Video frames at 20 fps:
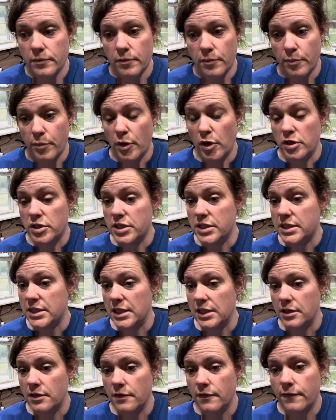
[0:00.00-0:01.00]

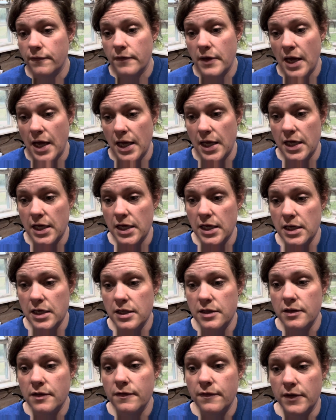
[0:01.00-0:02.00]
purchasing the hay
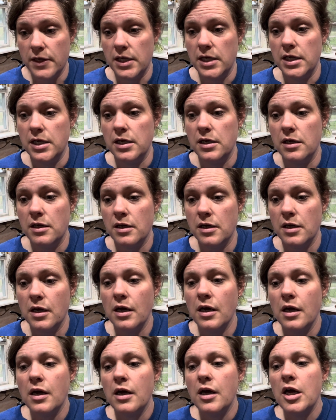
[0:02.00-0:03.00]
and the feed,
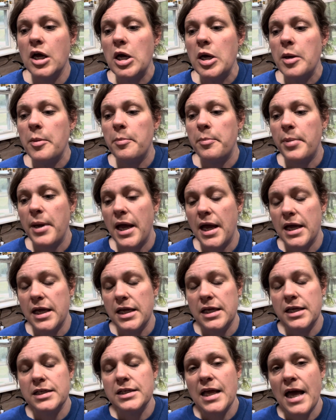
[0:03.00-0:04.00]

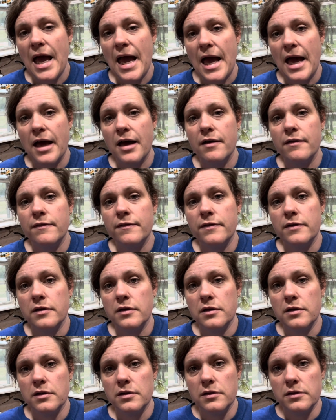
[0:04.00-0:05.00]
paying to have
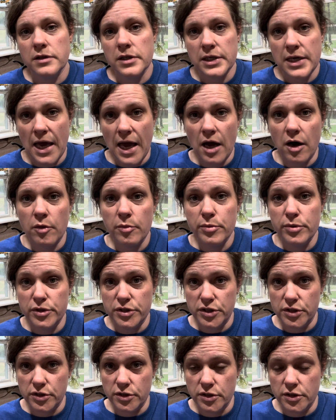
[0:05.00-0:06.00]
the cow
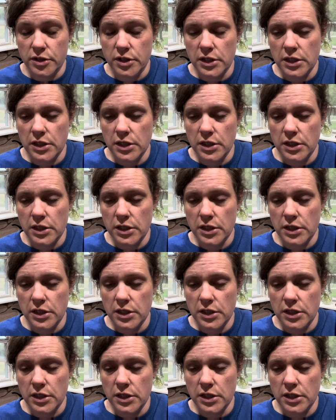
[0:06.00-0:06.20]
butchered,